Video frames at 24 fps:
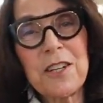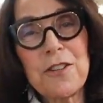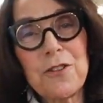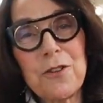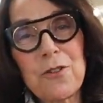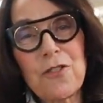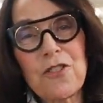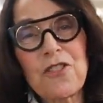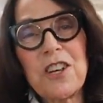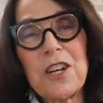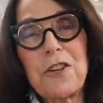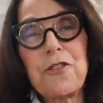And
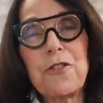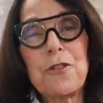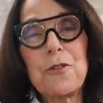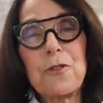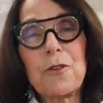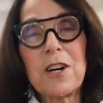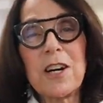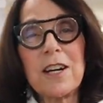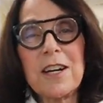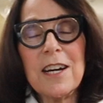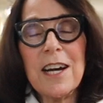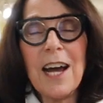you said to
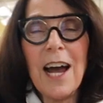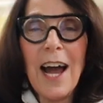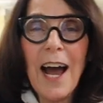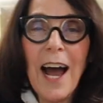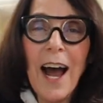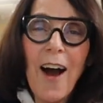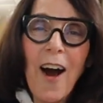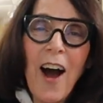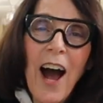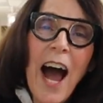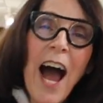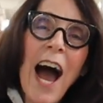her,
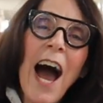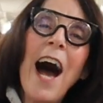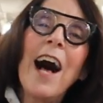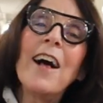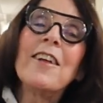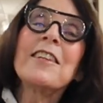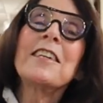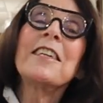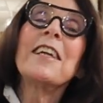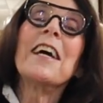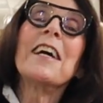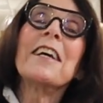
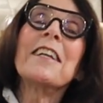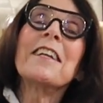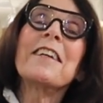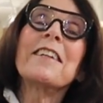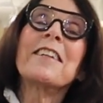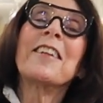I'll get